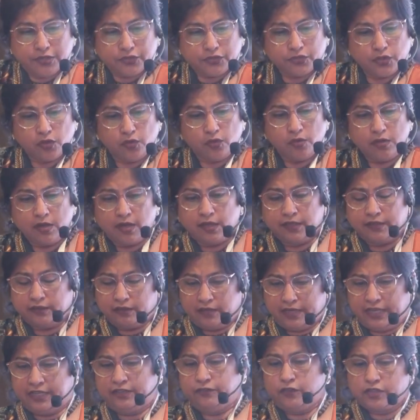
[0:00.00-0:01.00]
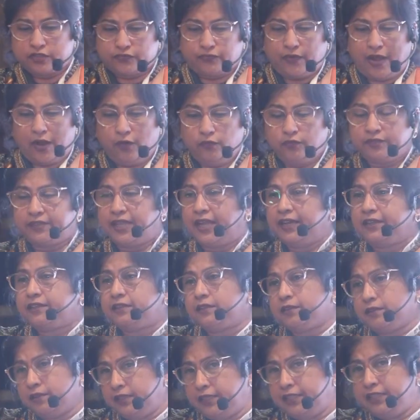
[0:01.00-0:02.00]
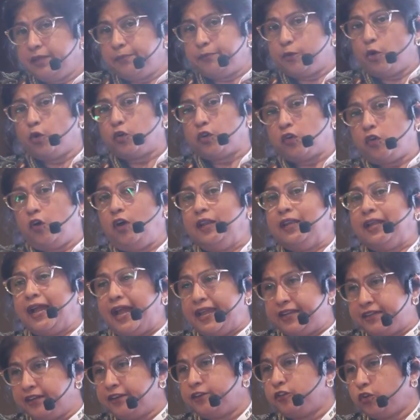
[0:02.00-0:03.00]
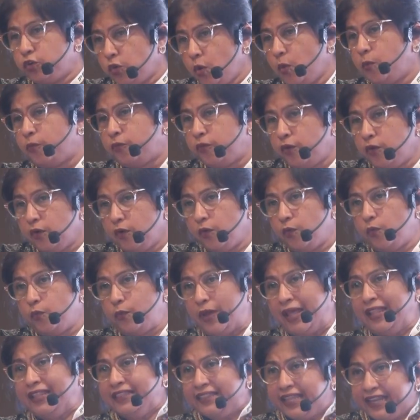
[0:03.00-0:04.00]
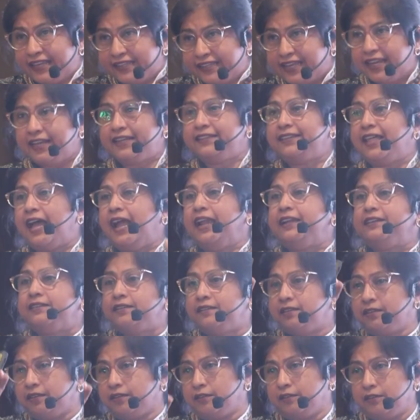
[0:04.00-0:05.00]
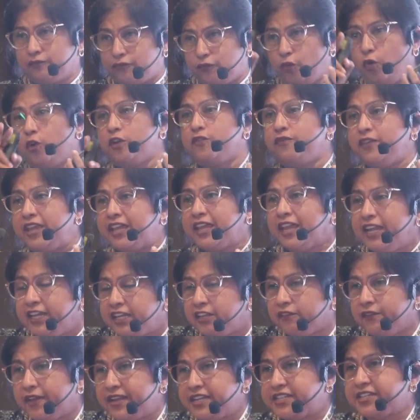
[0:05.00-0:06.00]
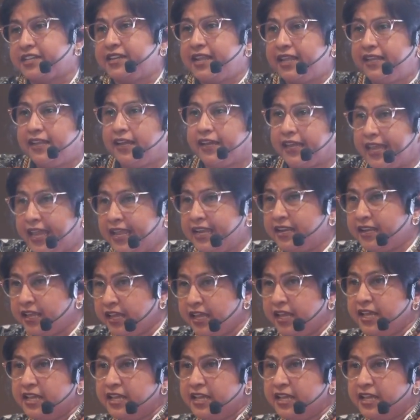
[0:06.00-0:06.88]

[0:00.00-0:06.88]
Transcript: So it was found that in the protocol-guided group, when they did that 4-week intervention and again